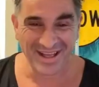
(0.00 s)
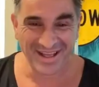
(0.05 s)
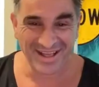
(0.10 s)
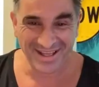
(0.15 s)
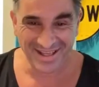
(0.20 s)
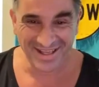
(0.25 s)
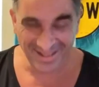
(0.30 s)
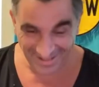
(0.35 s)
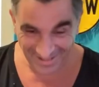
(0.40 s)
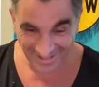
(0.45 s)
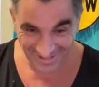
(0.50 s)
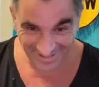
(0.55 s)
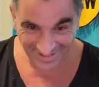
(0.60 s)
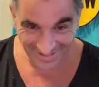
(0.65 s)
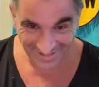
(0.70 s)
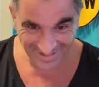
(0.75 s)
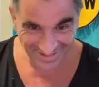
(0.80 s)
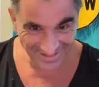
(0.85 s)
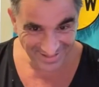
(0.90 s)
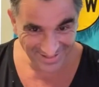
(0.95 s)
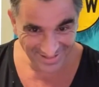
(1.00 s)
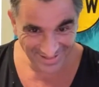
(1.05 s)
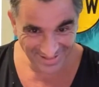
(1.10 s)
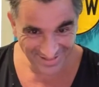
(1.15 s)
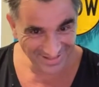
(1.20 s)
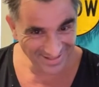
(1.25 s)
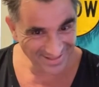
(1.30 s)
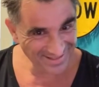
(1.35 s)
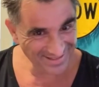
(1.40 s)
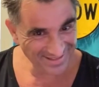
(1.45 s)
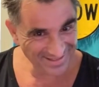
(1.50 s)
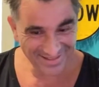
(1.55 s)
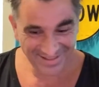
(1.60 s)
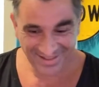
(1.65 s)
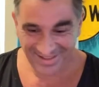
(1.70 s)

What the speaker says: Revenge of the Donut Boys.